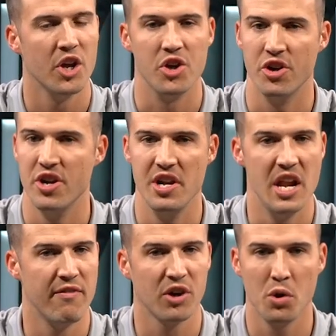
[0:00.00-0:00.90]
You're
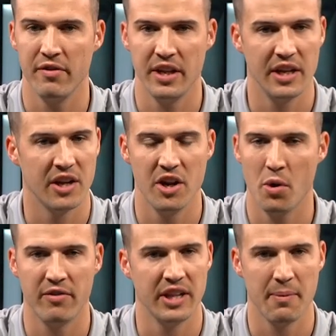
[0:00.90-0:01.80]
never going, to know
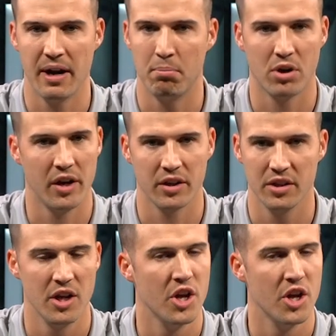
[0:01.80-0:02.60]
everything about a product.